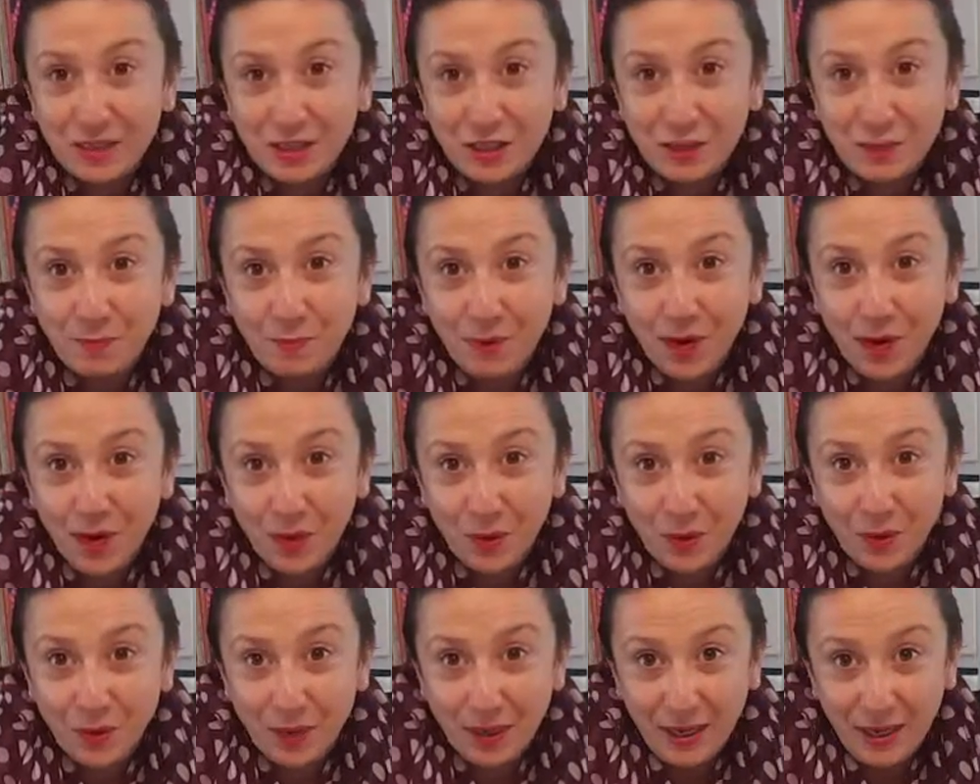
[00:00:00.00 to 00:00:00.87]
just
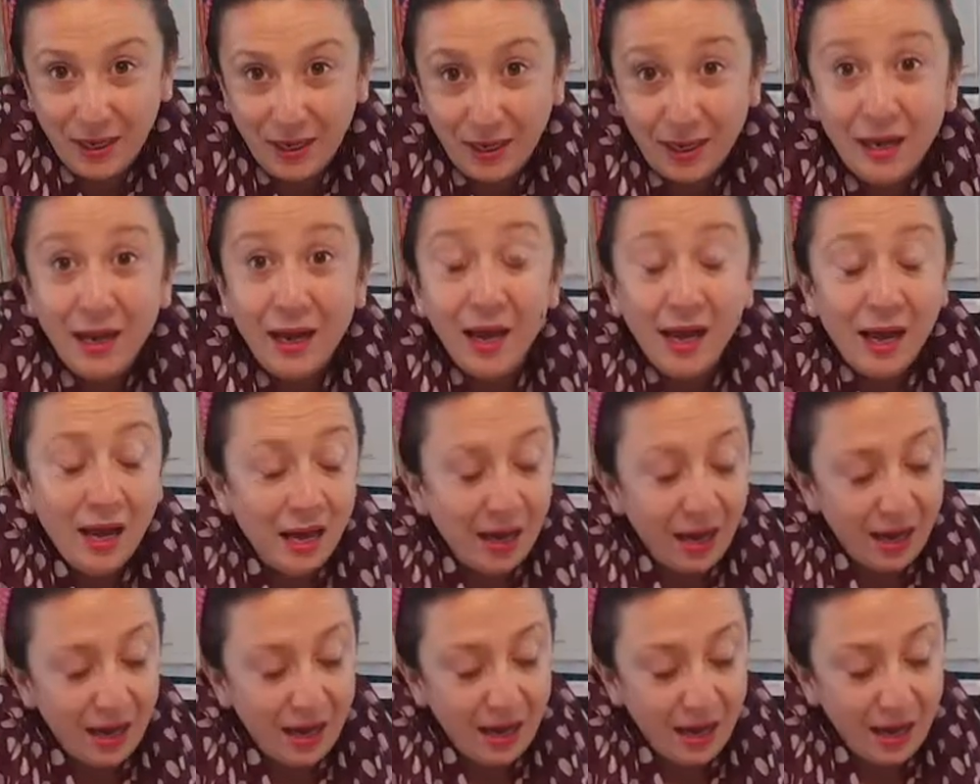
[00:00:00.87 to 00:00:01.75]
below here
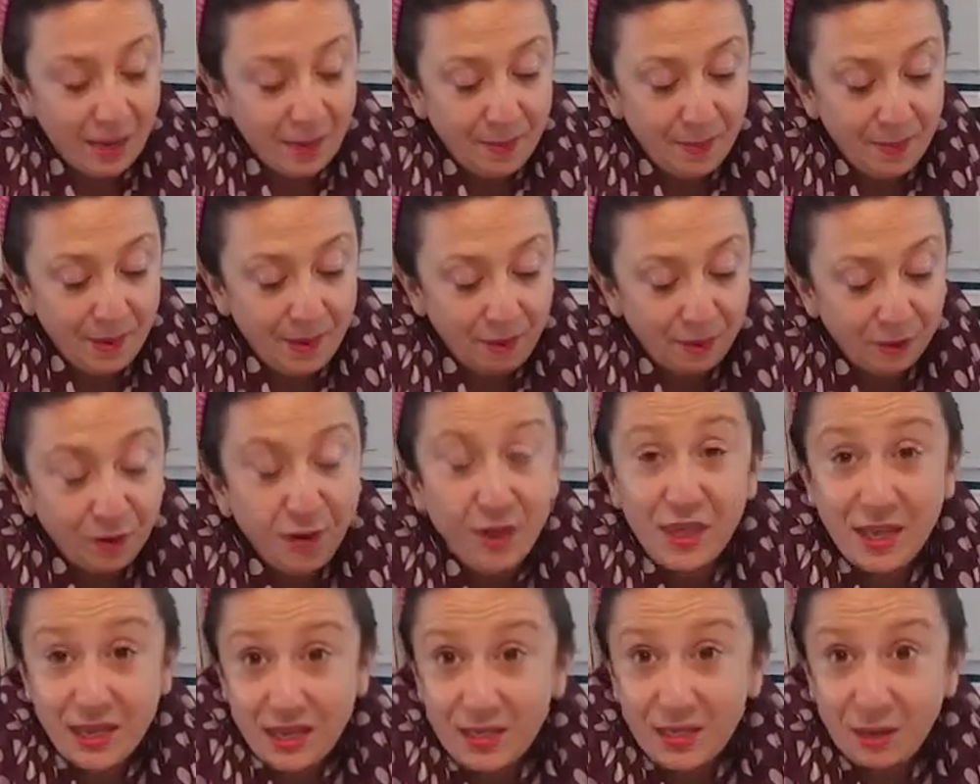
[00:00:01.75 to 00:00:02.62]

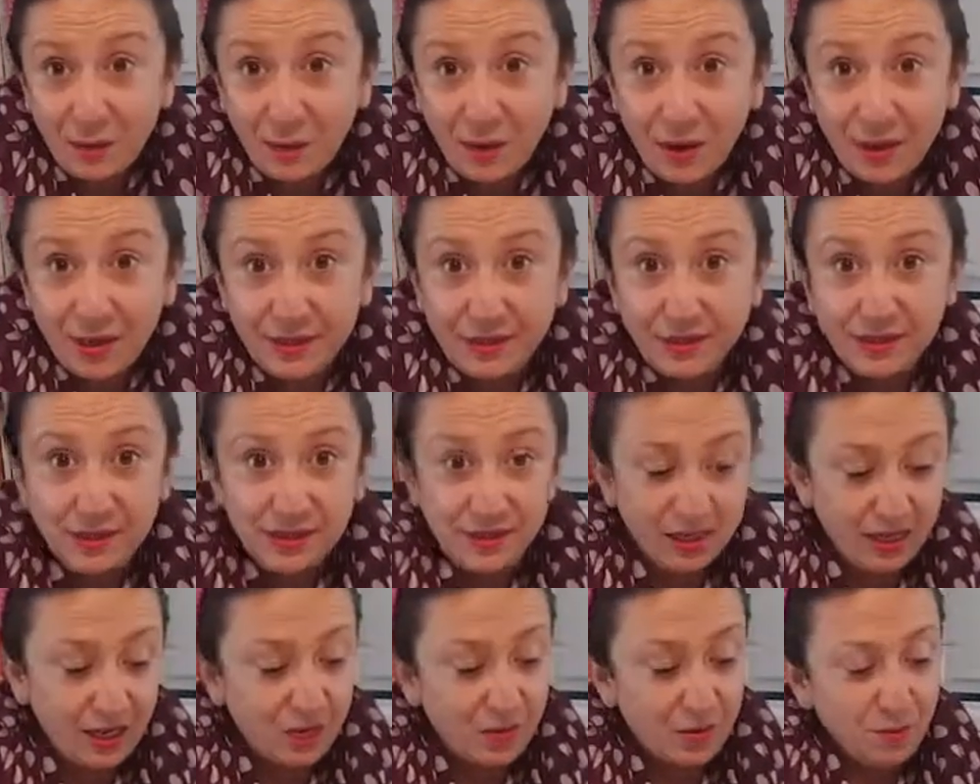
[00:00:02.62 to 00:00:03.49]
for these ones.
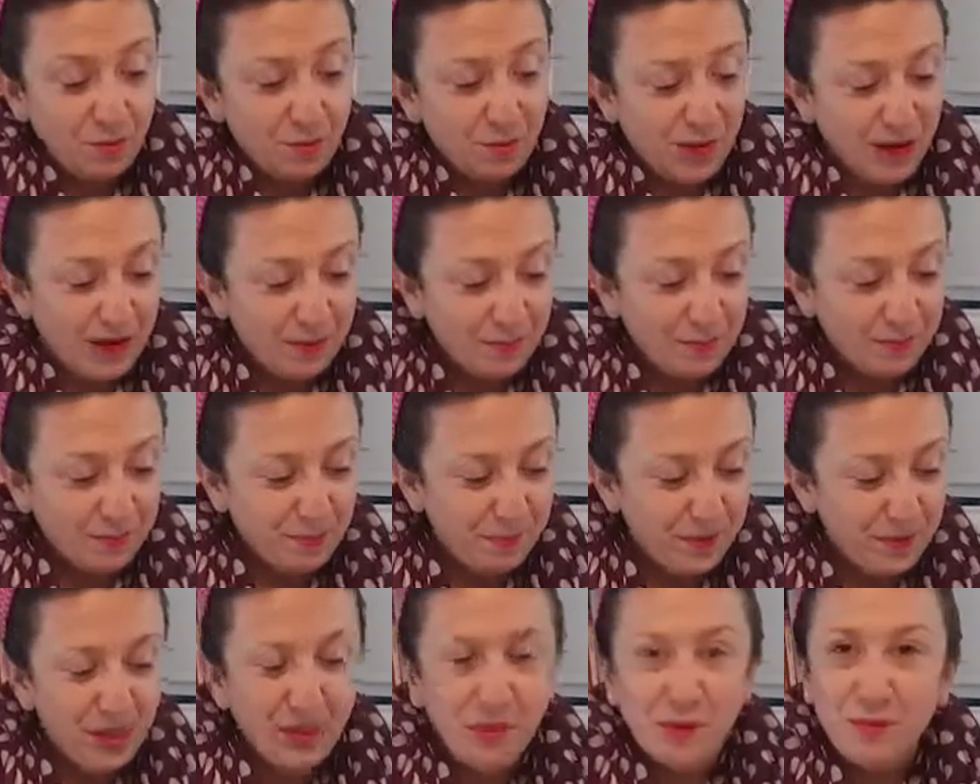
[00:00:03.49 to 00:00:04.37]
So, but
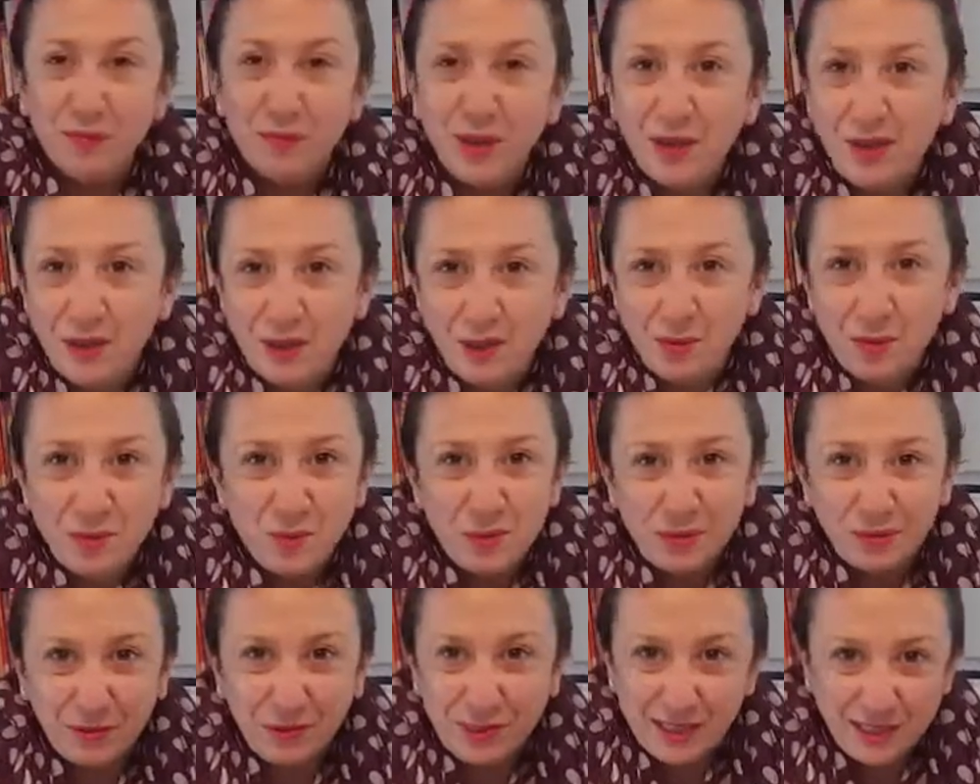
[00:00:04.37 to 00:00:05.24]
you know, they're all
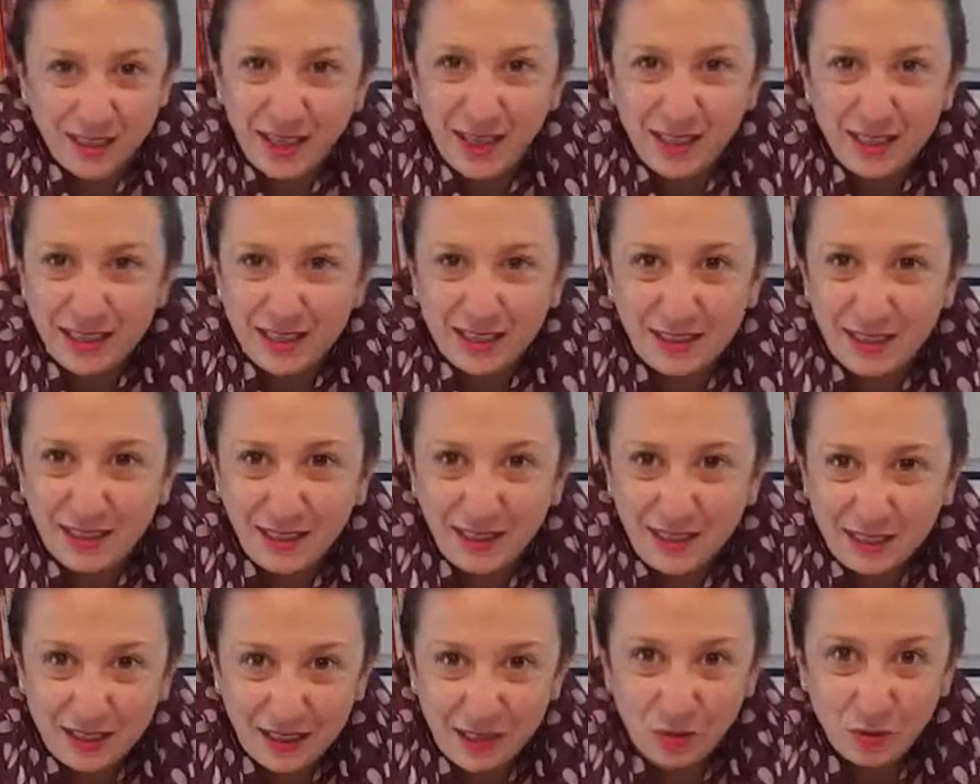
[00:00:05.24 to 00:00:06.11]
different sizes and
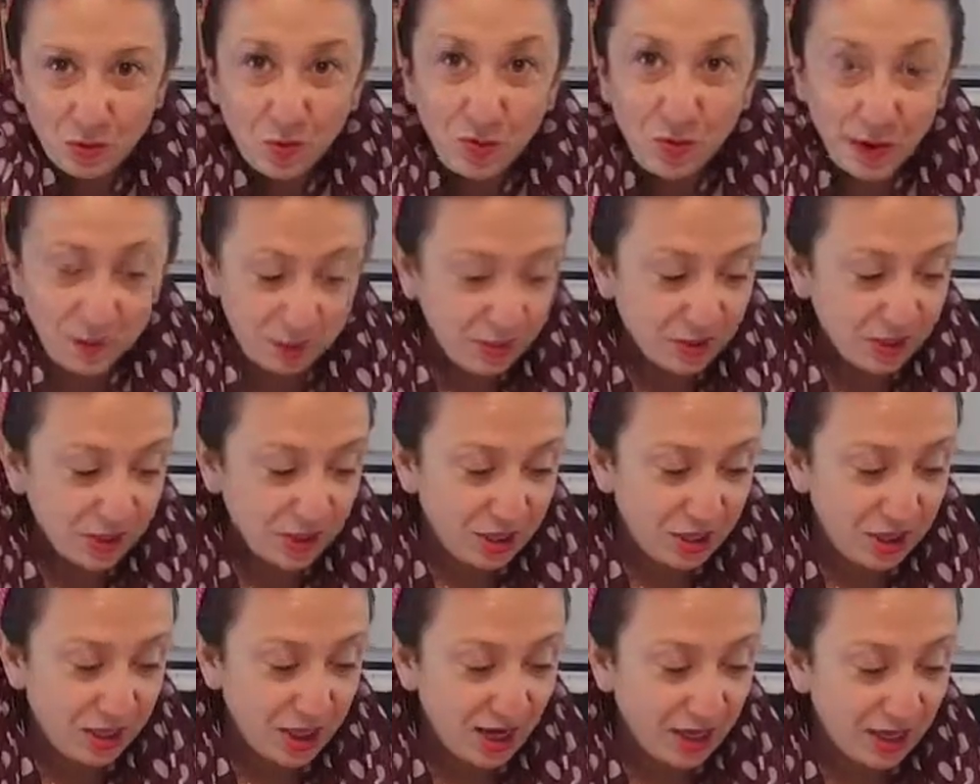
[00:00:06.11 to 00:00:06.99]
things, so you might want to
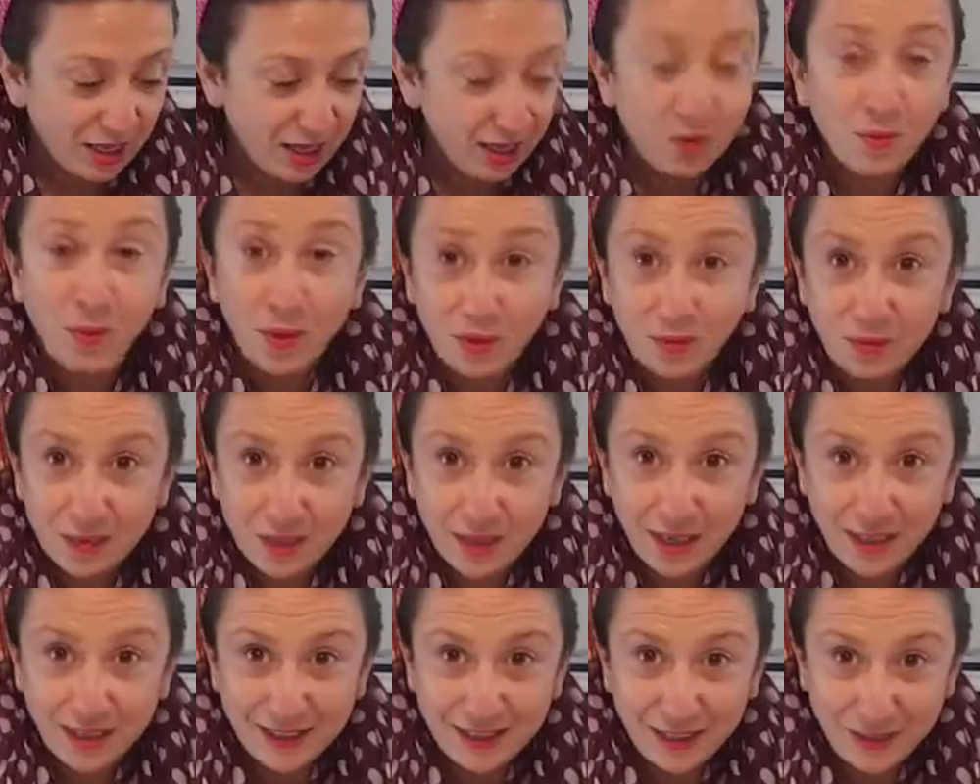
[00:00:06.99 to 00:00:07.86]
check your own
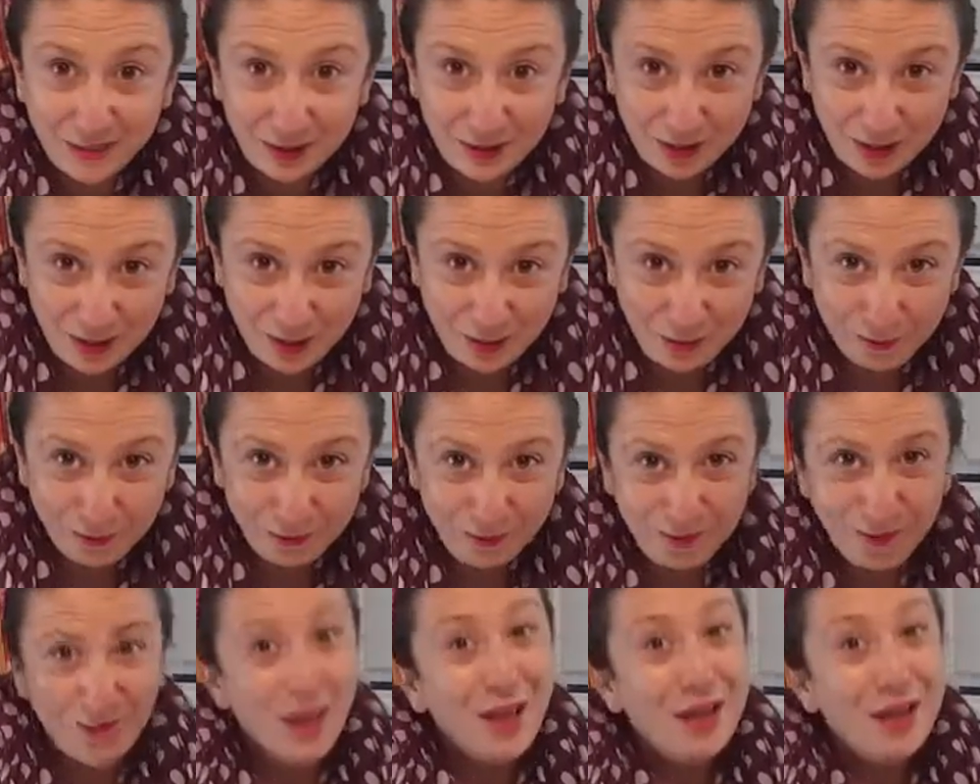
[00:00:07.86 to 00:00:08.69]
size yourself.